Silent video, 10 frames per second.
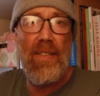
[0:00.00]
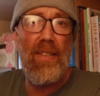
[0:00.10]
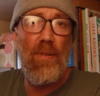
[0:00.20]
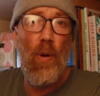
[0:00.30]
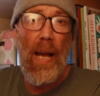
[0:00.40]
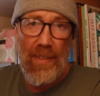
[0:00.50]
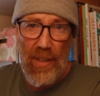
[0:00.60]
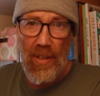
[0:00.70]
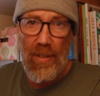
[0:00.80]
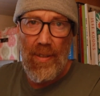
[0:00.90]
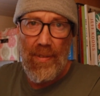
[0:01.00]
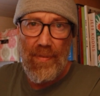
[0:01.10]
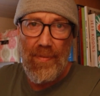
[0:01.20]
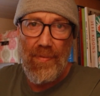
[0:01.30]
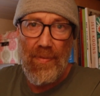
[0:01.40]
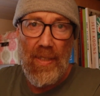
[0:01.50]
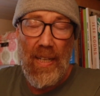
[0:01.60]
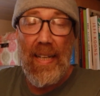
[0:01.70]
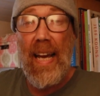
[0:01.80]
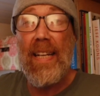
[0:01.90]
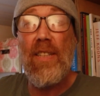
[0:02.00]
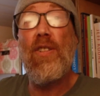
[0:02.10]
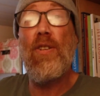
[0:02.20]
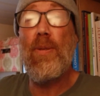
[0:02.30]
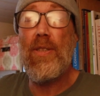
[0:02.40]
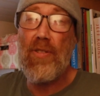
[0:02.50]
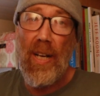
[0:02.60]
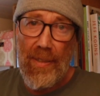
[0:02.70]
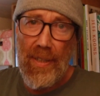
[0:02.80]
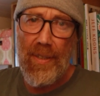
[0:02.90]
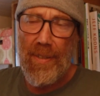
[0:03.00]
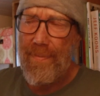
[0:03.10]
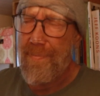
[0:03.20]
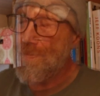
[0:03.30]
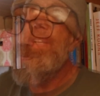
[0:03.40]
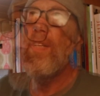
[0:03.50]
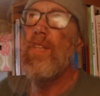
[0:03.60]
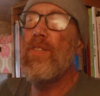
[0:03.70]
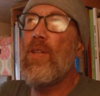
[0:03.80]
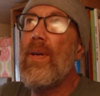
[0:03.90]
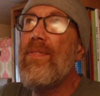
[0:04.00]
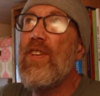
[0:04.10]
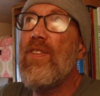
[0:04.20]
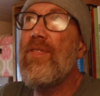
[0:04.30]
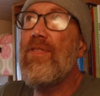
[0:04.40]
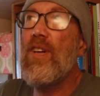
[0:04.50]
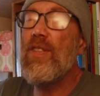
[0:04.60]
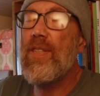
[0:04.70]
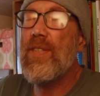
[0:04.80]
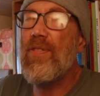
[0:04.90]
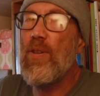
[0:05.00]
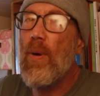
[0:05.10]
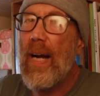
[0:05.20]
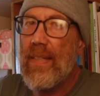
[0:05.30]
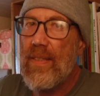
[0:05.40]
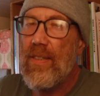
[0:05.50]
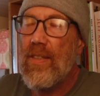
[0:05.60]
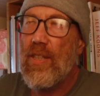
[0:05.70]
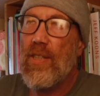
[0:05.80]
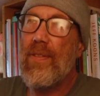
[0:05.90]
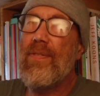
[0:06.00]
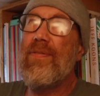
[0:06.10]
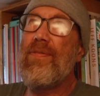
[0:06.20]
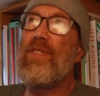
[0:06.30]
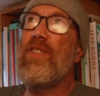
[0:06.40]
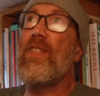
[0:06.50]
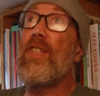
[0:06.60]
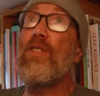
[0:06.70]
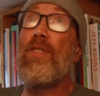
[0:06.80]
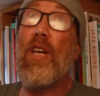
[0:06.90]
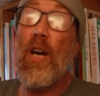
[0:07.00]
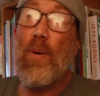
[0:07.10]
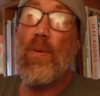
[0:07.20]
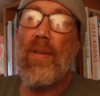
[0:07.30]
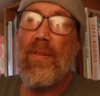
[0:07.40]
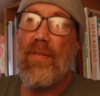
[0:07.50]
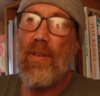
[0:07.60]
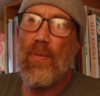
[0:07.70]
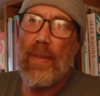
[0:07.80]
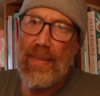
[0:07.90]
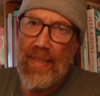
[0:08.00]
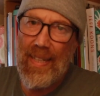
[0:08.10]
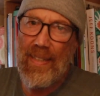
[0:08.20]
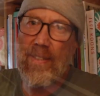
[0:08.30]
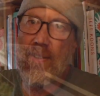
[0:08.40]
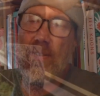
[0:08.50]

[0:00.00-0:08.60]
the wet dock, again at Northwich Dry Dock. So if you've followed us for a while, you'll know that we did